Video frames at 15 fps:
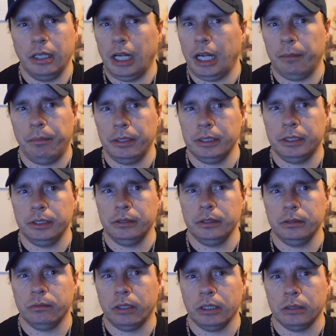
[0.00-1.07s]
I've been to
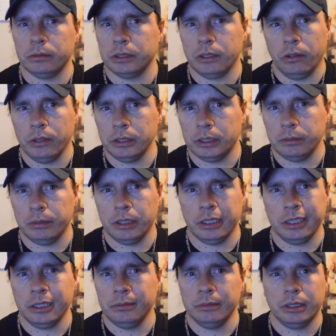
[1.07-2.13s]
it while it was going
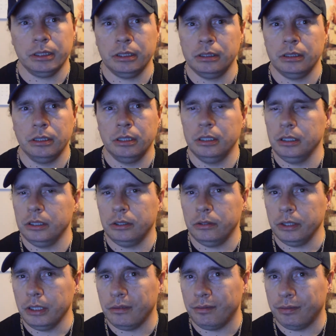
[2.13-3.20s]
sometimes, and then
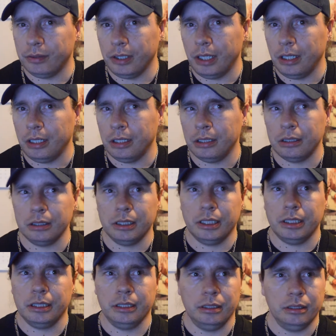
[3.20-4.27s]
doing a vlog,
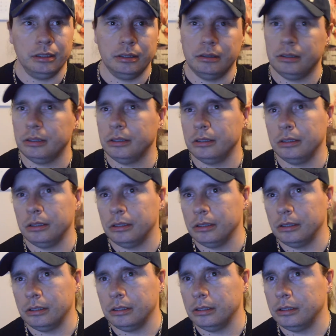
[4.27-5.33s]
and
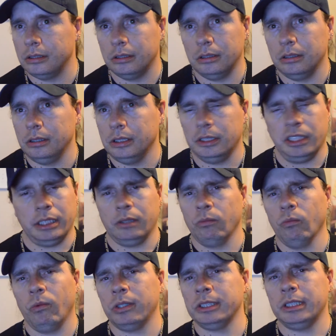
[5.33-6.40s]
it's like
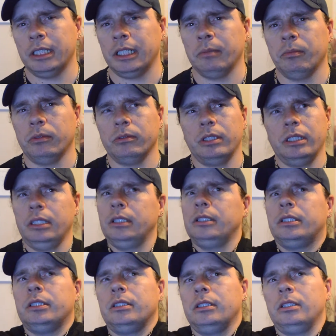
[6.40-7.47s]
one time only,
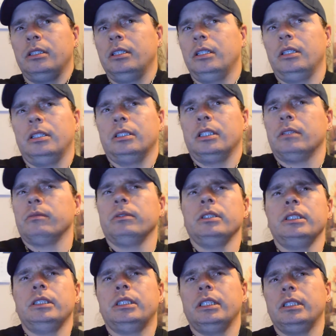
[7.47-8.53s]
and not
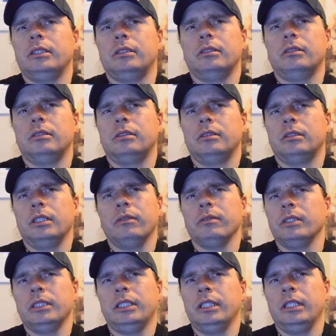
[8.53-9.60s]
really did
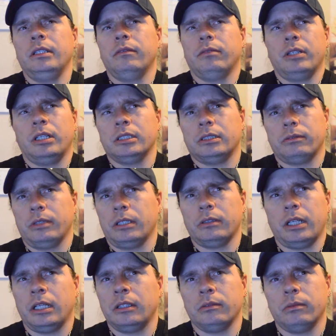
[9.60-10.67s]
any vlogs
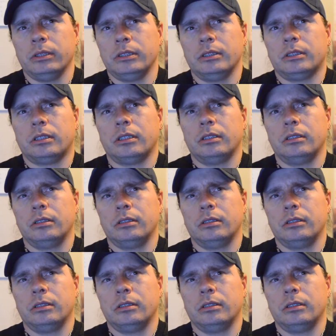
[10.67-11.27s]
around other ones.